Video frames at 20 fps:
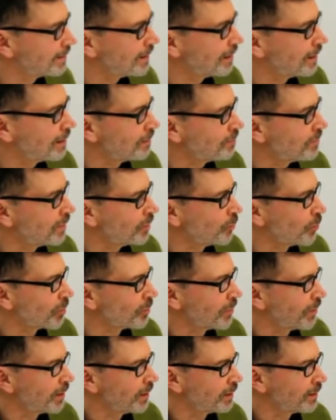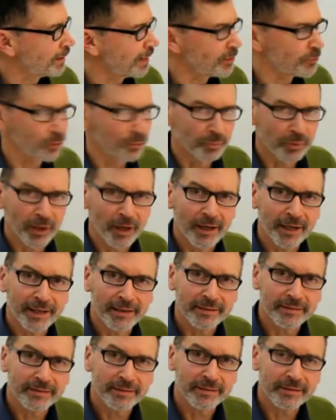A work by Andrew
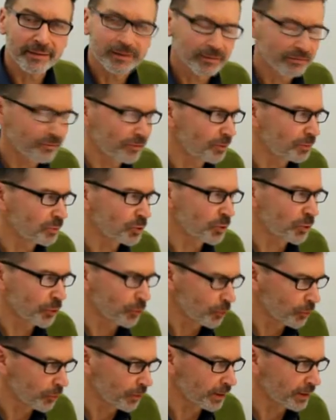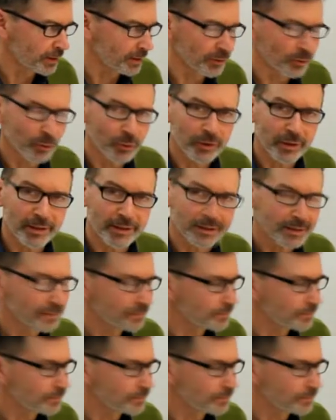Blythe from Porirua in Auckland.